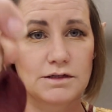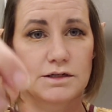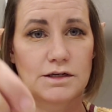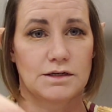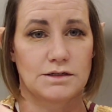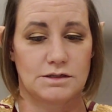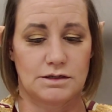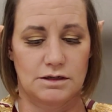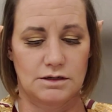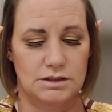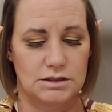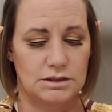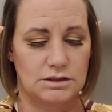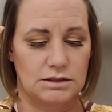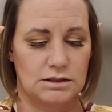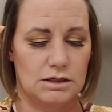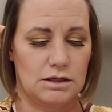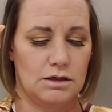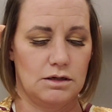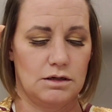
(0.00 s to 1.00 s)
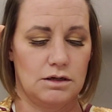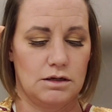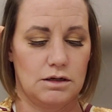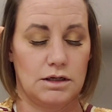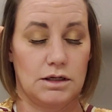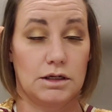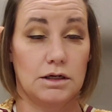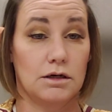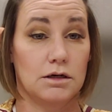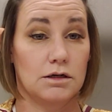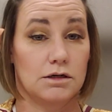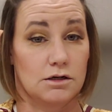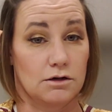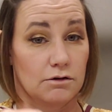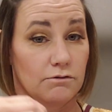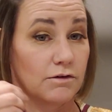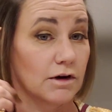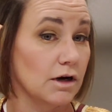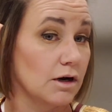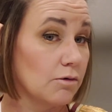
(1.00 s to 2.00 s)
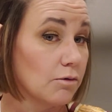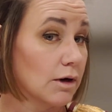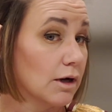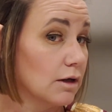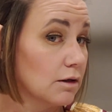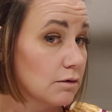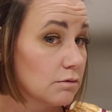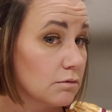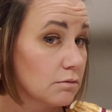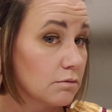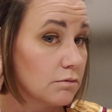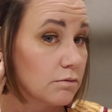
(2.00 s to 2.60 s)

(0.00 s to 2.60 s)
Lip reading: Tessa's character very well.